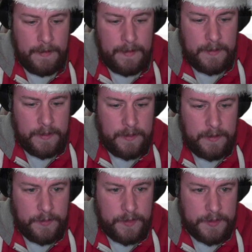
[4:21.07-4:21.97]
Yeah,
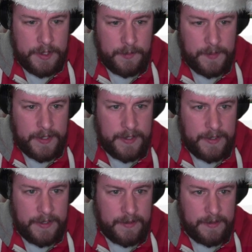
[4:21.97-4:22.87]
if we do top
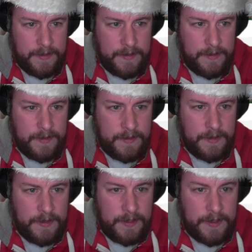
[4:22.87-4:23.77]
again,
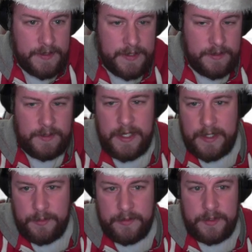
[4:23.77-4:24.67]
it's still
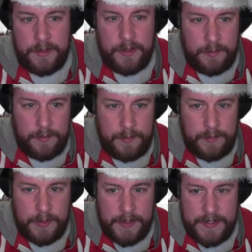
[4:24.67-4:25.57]
running with a new
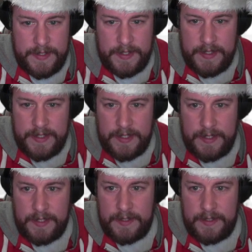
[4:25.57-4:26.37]
process ID.